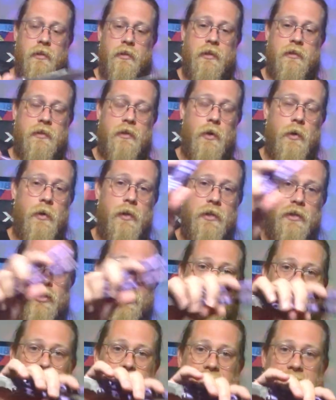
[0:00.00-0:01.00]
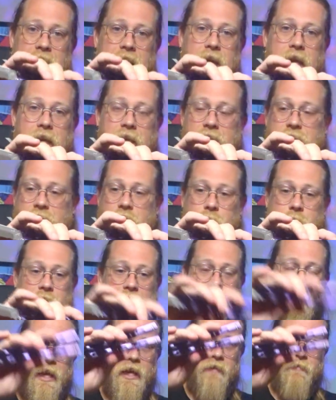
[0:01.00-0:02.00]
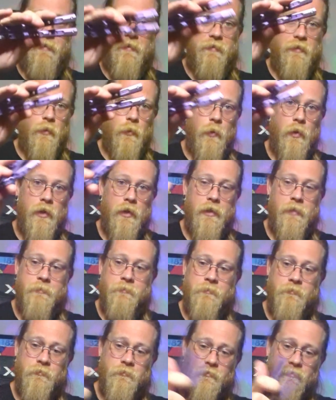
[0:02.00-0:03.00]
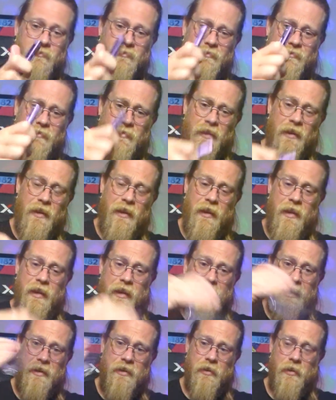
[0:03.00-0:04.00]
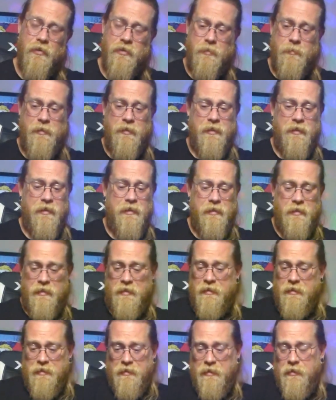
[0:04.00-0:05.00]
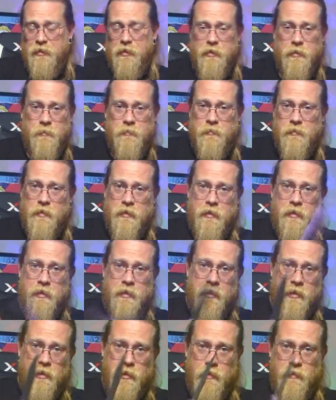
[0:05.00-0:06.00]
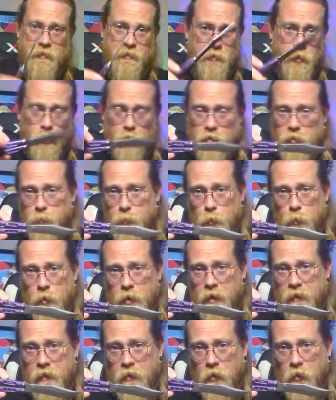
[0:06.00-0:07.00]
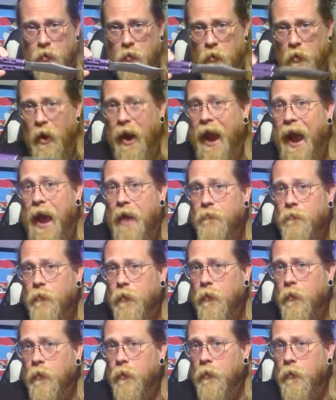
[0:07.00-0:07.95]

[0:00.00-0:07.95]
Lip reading: It's going to JK, it's going to A51, and ultimately, you know, you're supporting their craft.